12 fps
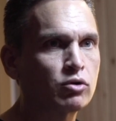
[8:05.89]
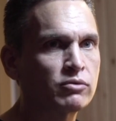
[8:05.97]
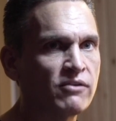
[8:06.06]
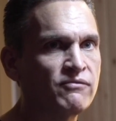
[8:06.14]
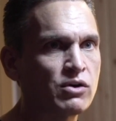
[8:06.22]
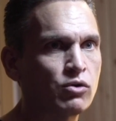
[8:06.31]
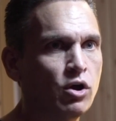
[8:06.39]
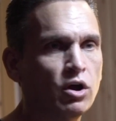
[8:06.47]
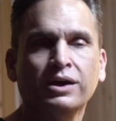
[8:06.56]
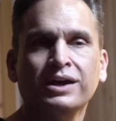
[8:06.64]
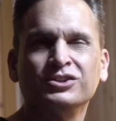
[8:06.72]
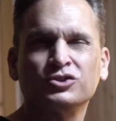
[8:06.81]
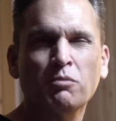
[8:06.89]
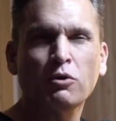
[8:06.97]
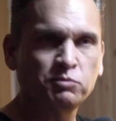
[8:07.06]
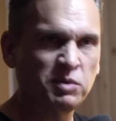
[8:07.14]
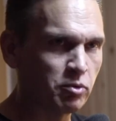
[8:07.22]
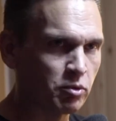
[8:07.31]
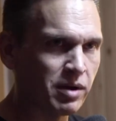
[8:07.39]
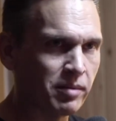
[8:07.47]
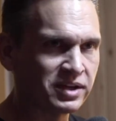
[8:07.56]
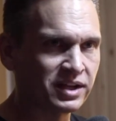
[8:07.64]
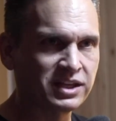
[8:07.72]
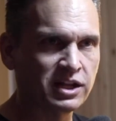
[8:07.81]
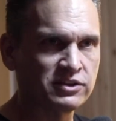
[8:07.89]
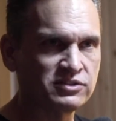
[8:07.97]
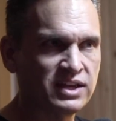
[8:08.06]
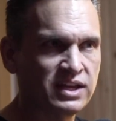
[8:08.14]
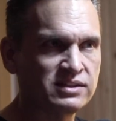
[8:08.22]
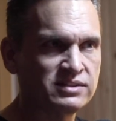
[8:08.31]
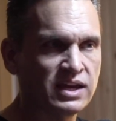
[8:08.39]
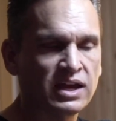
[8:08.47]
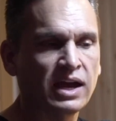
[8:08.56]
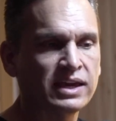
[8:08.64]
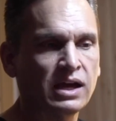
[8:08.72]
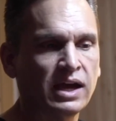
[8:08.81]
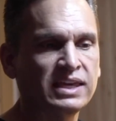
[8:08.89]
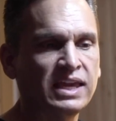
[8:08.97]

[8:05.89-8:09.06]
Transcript: i broke a federal law so most people are probably going to get on the stand and say i,